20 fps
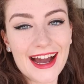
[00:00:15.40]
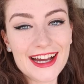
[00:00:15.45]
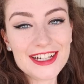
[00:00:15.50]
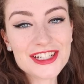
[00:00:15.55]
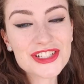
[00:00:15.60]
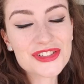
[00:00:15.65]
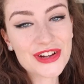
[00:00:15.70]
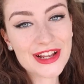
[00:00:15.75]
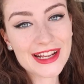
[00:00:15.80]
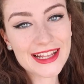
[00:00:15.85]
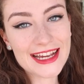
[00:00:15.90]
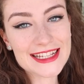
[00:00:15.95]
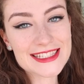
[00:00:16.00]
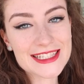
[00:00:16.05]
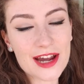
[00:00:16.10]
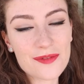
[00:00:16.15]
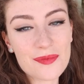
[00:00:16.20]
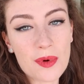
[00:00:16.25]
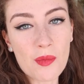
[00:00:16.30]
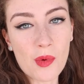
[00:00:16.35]
I just
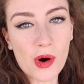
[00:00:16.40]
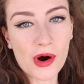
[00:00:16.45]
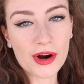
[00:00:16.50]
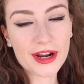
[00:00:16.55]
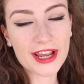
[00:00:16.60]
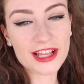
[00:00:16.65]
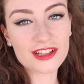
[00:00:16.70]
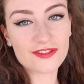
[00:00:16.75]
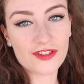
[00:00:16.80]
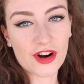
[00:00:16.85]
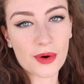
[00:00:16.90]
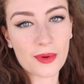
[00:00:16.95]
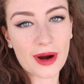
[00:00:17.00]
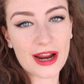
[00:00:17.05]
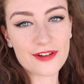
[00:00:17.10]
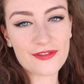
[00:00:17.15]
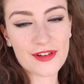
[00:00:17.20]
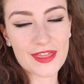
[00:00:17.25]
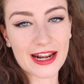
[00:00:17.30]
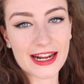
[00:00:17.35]
realized that I've been walking the wrong
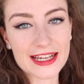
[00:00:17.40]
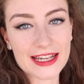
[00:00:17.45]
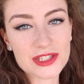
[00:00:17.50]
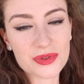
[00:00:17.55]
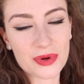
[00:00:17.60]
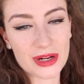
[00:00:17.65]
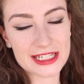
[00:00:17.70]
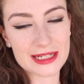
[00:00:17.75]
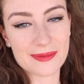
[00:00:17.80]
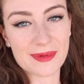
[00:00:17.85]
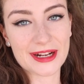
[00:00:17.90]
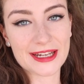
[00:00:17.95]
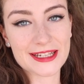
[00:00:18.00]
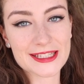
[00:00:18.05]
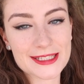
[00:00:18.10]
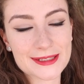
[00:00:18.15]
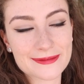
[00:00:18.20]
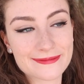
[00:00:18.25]
way for the last 20 minutes.